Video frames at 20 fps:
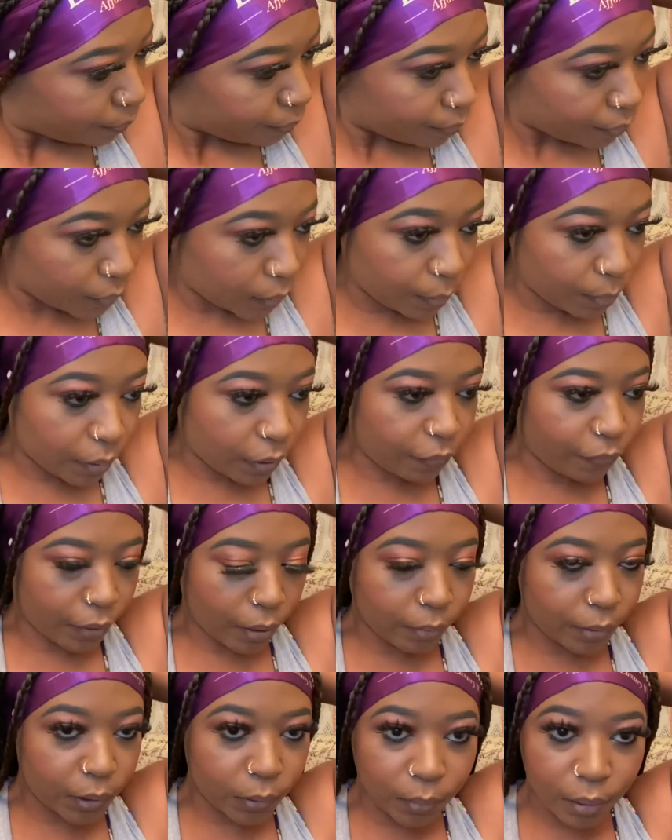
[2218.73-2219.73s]
But if I
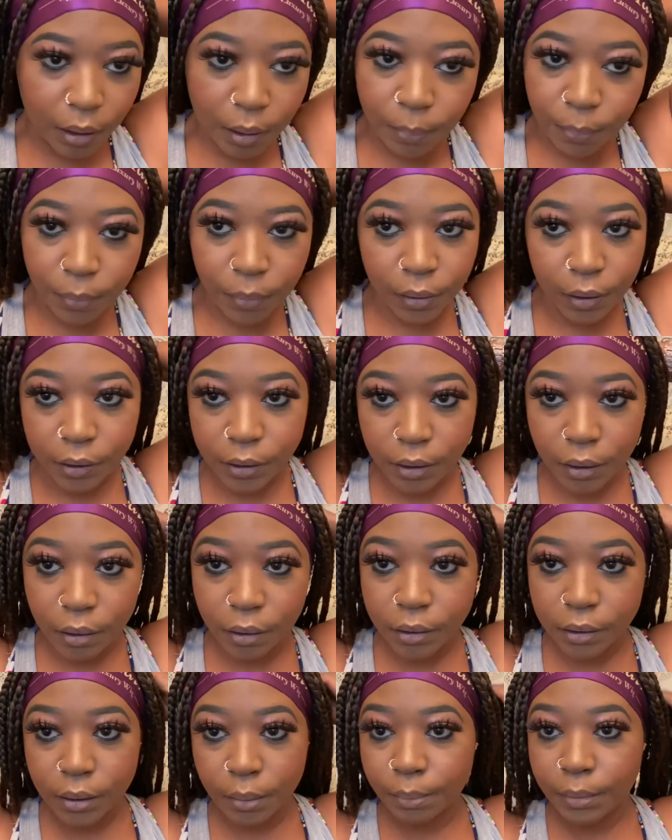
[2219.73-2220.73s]
was wearing a ponytail
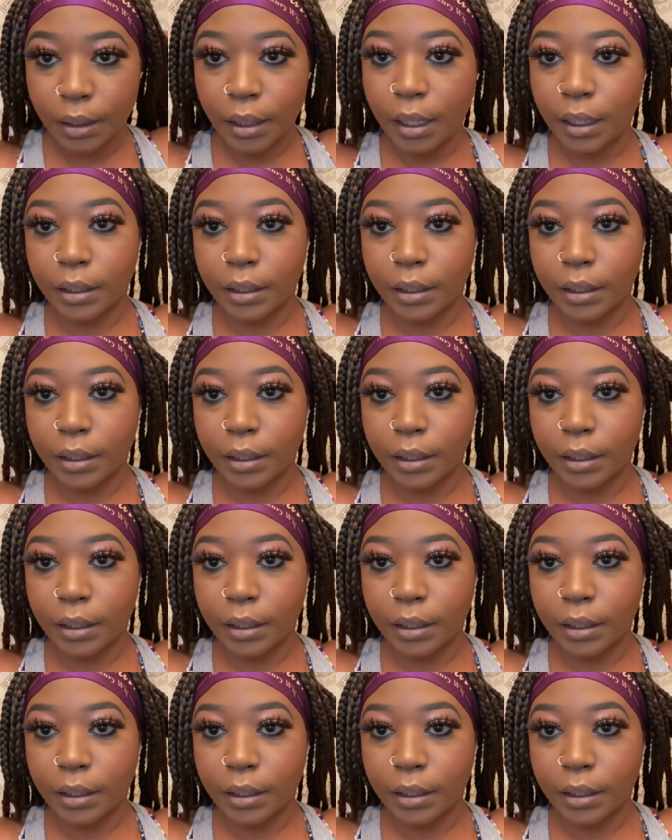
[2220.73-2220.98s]
or something,